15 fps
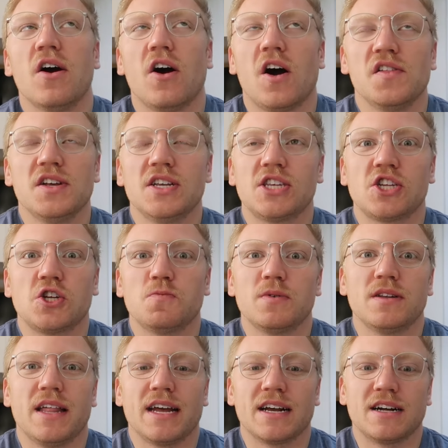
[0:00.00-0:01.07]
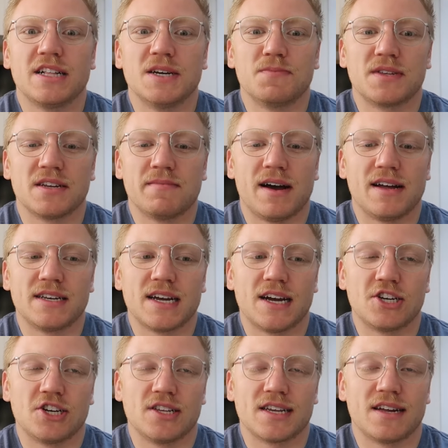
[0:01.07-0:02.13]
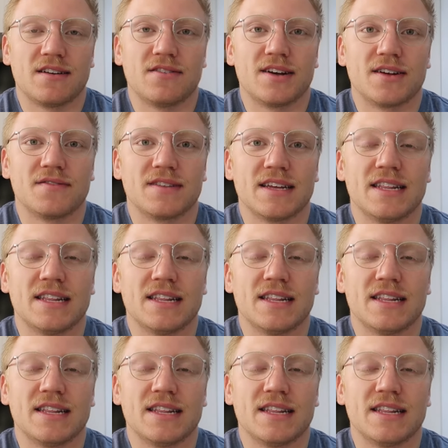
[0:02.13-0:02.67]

All these stupid like clips and montages, I don't know.